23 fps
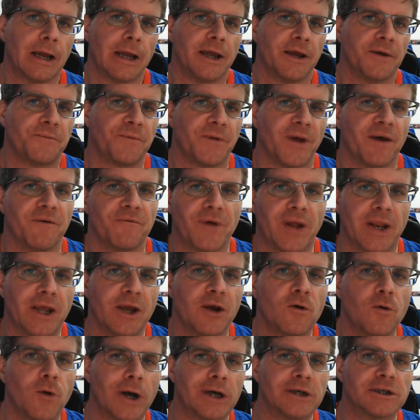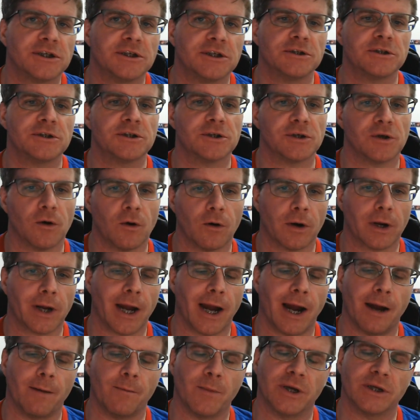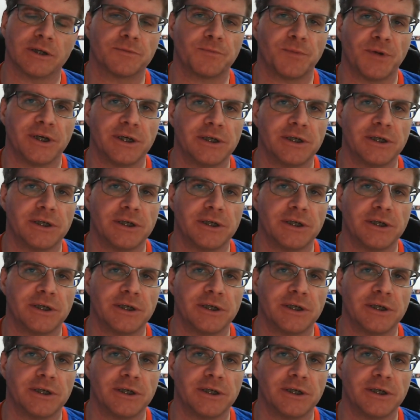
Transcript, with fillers: If you have any questions or comments, please